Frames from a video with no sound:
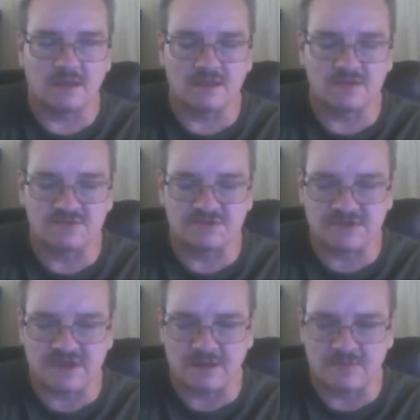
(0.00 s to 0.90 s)
just
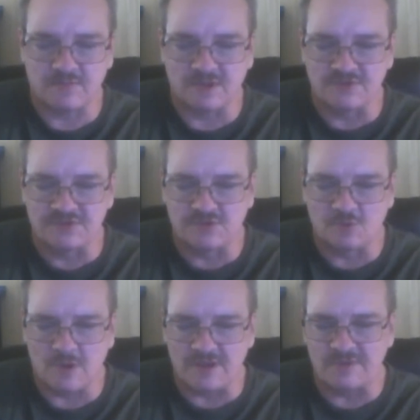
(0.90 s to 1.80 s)
kind of blows you
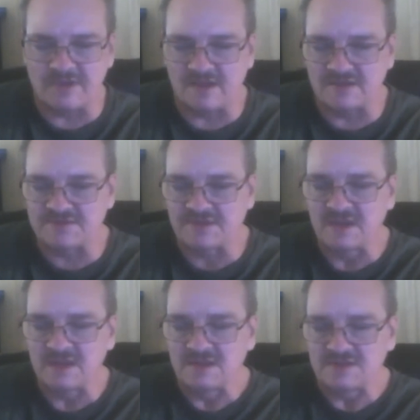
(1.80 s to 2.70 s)
away because
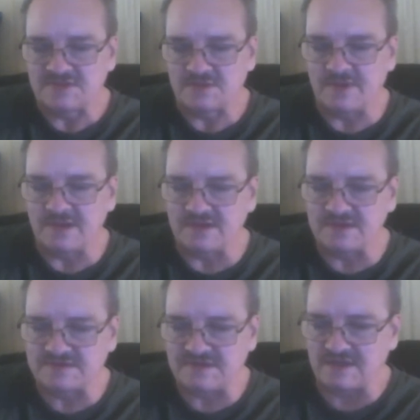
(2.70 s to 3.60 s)

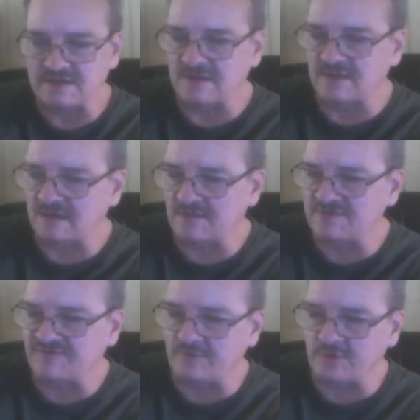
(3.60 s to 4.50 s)
somebody's taken that image
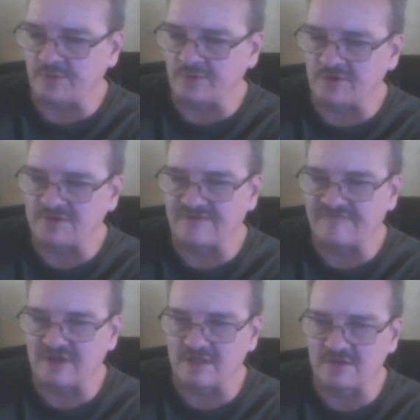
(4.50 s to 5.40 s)
from your book, they've
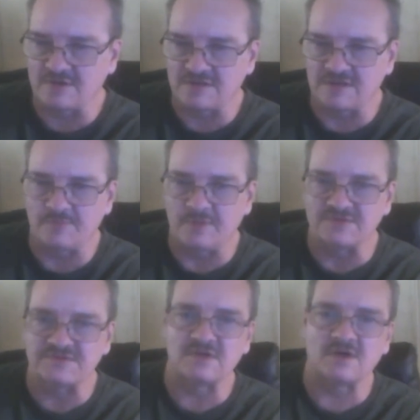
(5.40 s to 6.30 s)
colored it, they
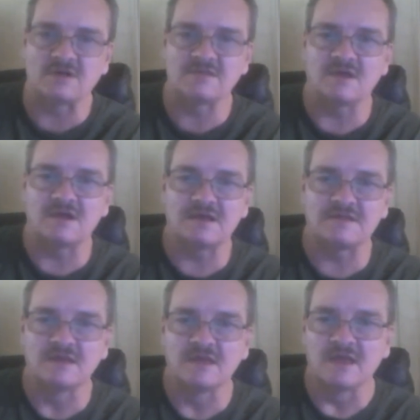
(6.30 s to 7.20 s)
posted it online,
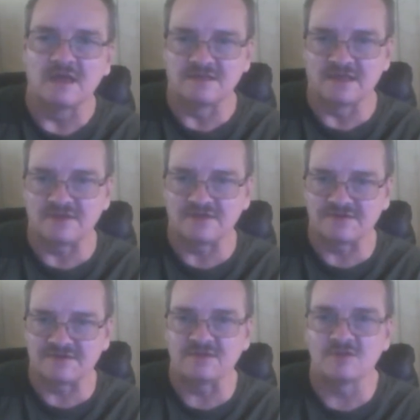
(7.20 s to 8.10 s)
and now they're
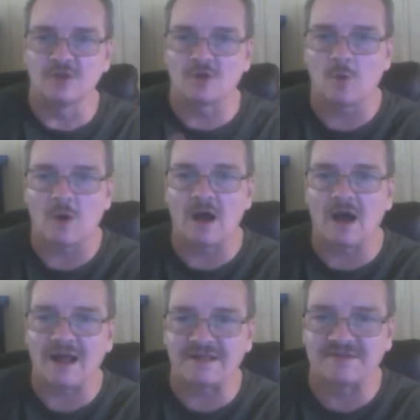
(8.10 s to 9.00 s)
saying, look what
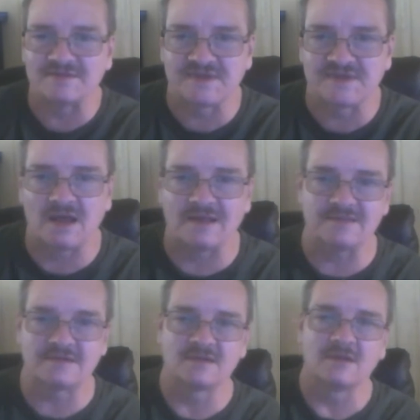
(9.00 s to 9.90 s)
I designed.
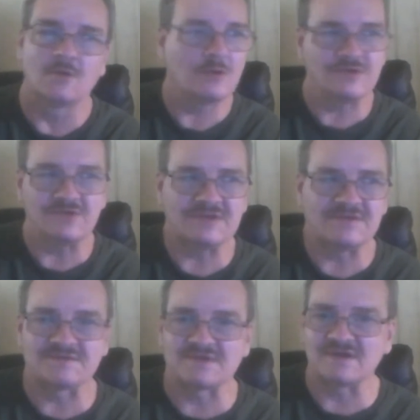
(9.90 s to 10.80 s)
Well, you didn't
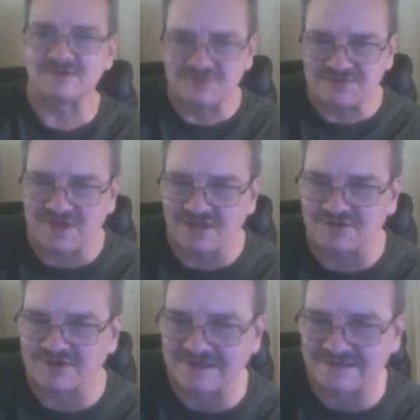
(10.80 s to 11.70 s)
design it, you just colored
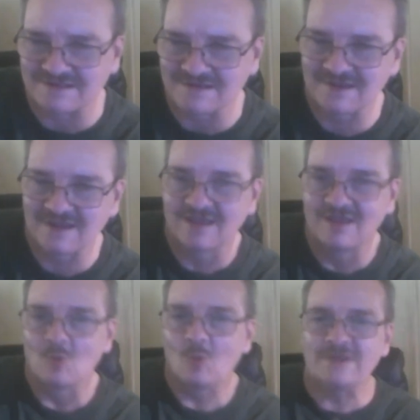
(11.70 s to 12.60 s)
it.
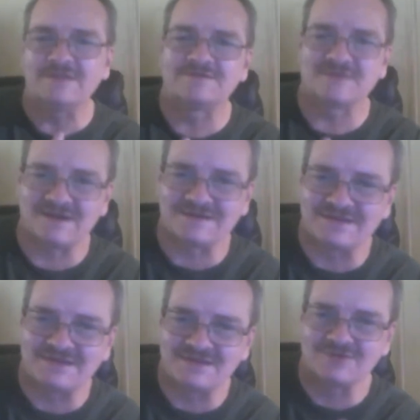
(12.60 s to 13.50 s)
We designed
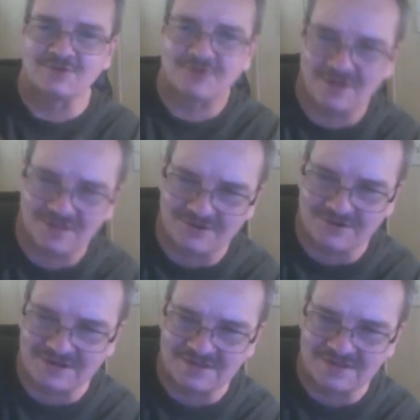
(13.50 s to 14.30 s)
it, you colored it,